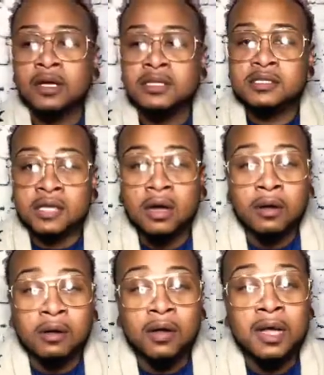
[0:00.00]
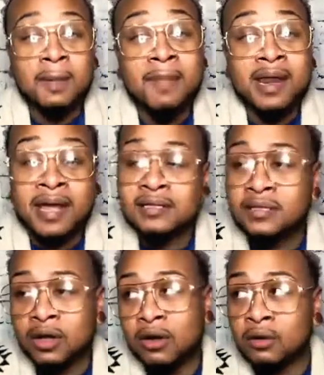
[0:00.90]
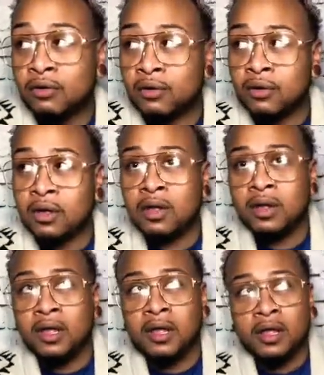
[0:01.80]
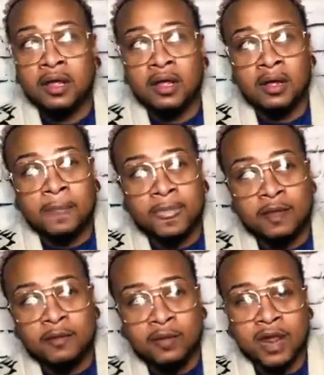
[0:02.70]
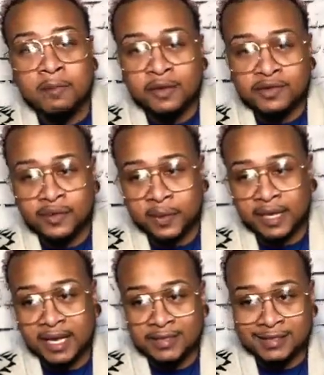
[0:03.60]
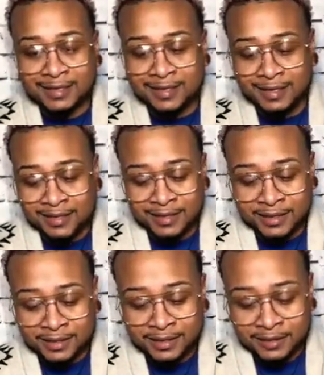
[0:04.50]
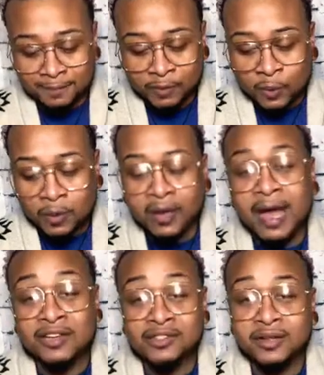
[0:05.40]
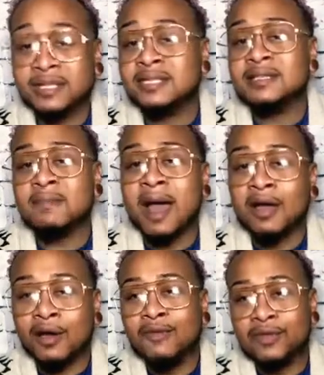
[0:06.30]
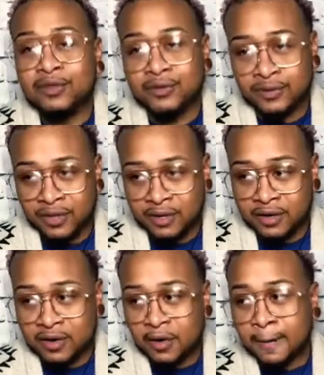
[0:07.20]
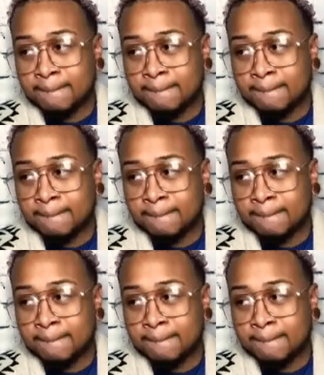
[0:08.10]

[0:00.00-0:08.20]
So, my next goal when I move to Atlanta is, well, actually, this is my goal for the new year.